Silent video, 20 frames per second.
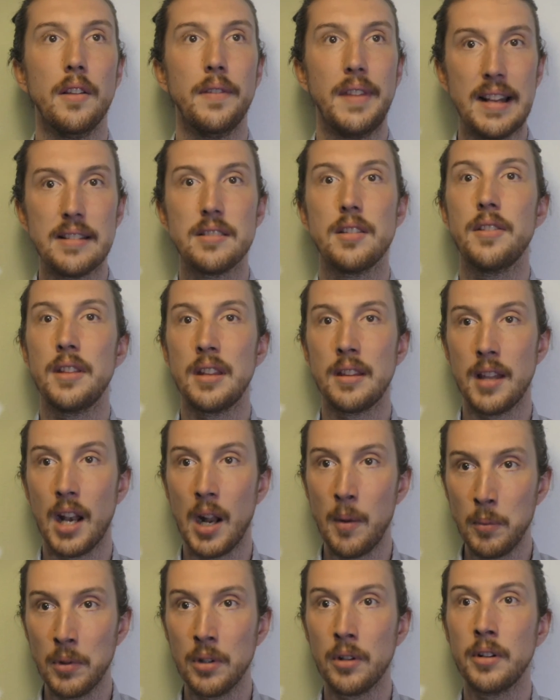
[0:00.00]
that's the thing that
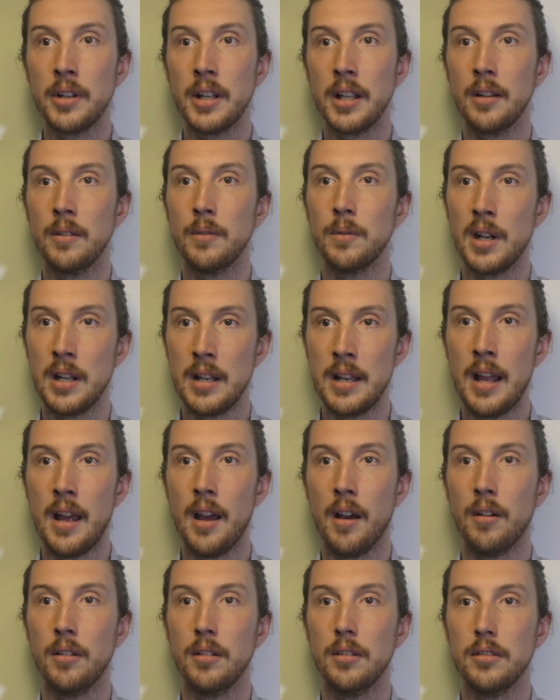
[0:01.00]
I'm learning right
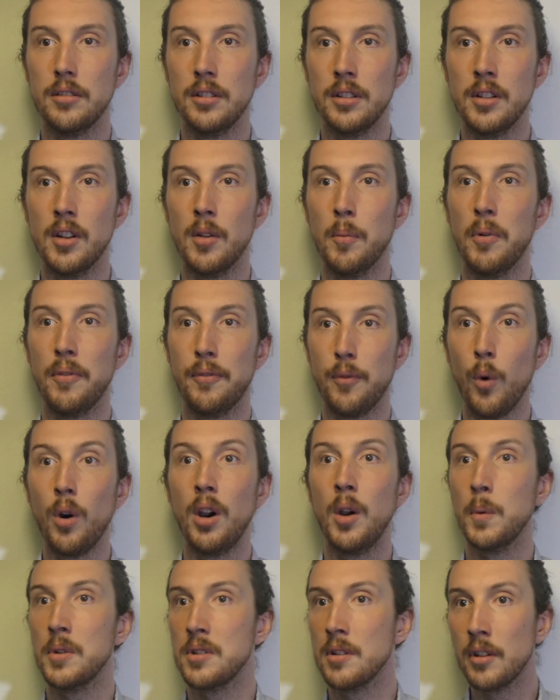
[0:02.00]
now. You know,
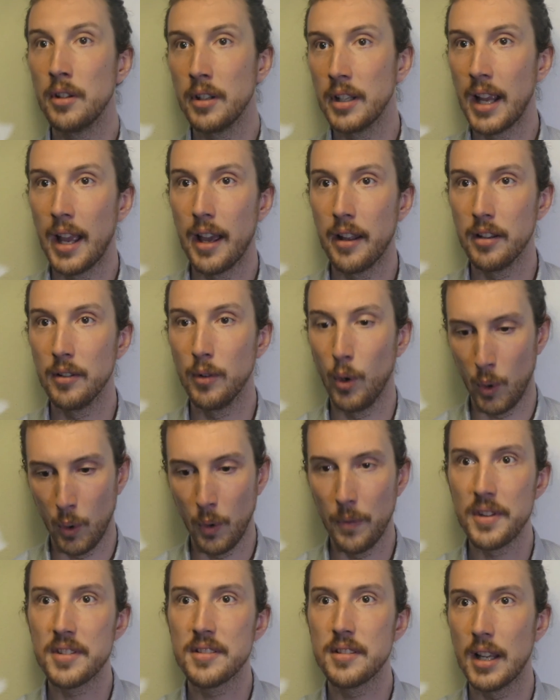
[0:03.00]
before it was learning how to
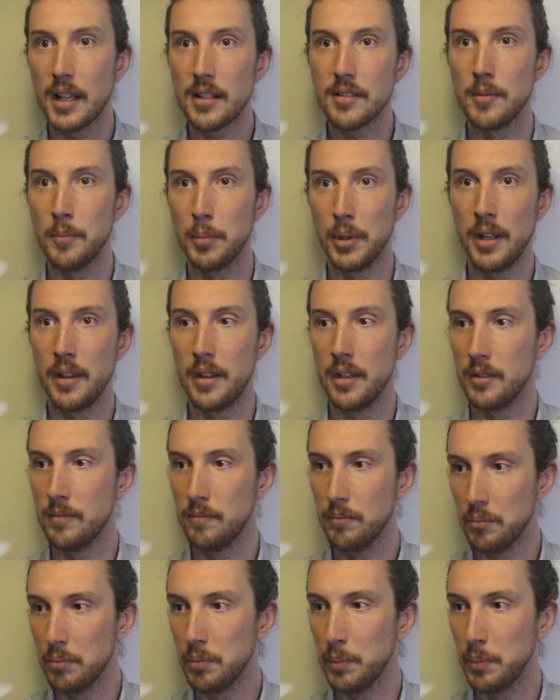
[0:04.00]
hold the sticks and play the